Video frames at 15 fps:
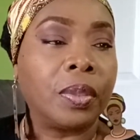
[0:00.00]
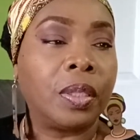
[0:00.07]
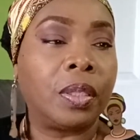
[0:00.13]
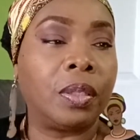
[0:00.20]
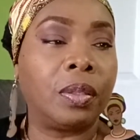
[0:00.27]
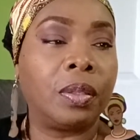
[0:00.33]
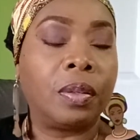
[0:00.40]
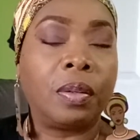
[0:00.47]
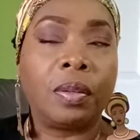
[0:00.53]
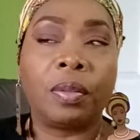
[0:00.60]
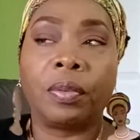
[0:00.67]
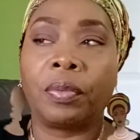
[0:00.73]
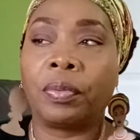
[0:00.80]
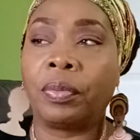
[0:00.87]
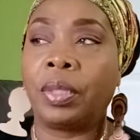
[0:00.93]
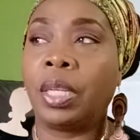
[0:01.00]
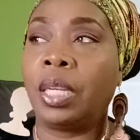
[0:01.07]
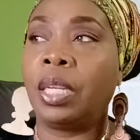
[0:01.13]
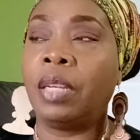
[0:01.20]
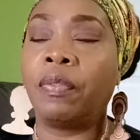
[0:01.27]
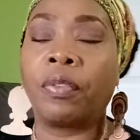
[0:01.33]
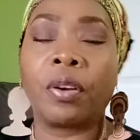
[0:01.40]
to
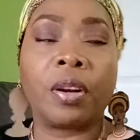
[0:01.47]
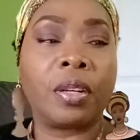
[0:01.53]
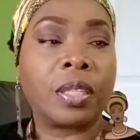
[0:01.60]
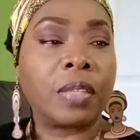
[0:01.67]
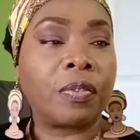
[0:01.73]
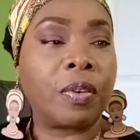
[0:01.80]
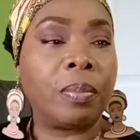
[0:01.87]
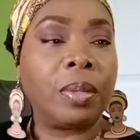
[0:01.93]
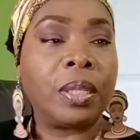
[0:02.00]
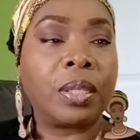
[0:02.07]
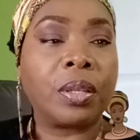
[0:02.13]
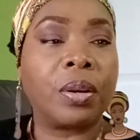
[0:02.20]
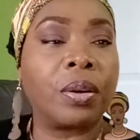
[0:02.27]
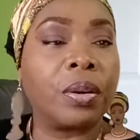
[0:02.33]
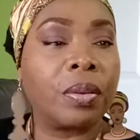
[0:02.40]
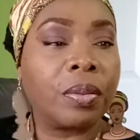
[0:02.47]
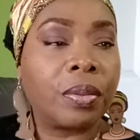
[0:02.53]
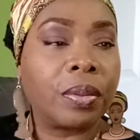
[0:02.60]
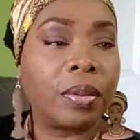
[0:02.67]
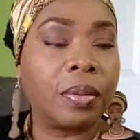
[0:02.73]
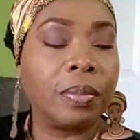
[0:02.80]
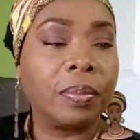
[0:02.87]
deliver us from this earth.